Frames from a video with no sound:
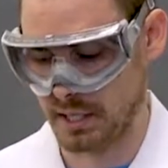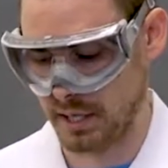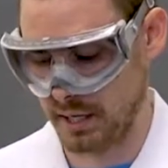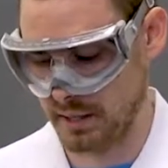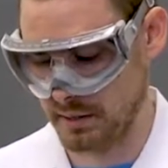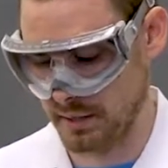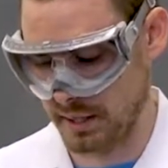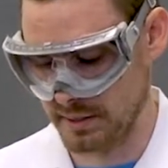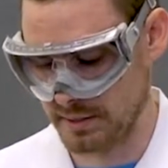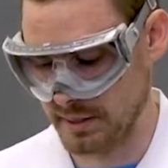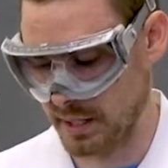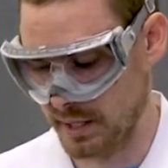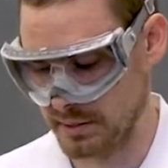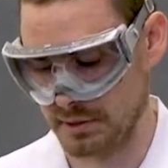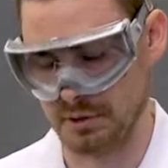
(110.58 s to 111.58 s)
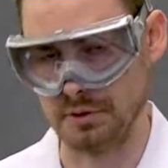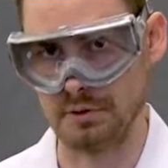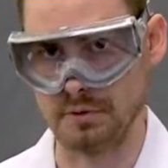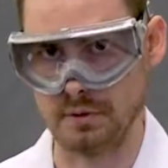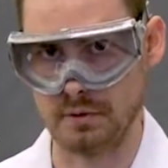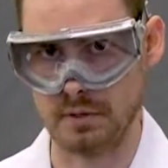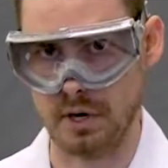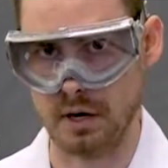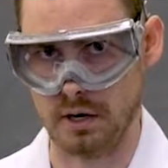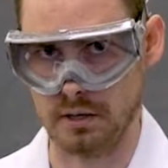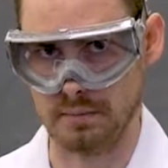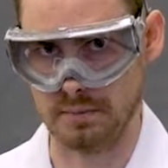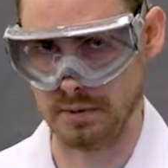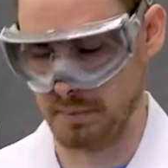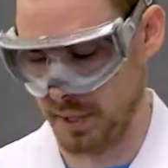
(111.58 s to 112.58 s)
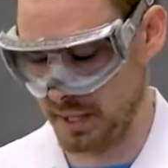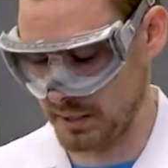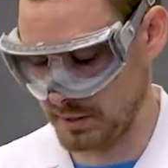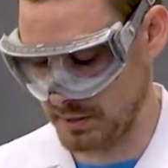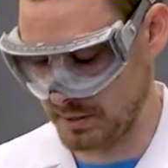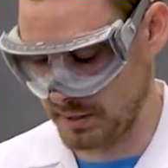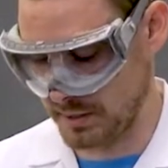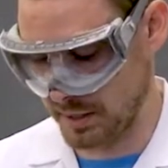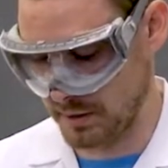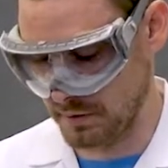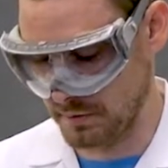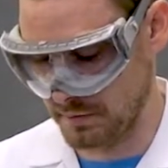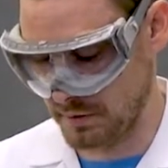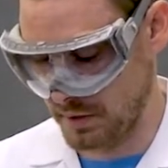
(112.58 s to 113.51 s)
as not to harm the balance itself.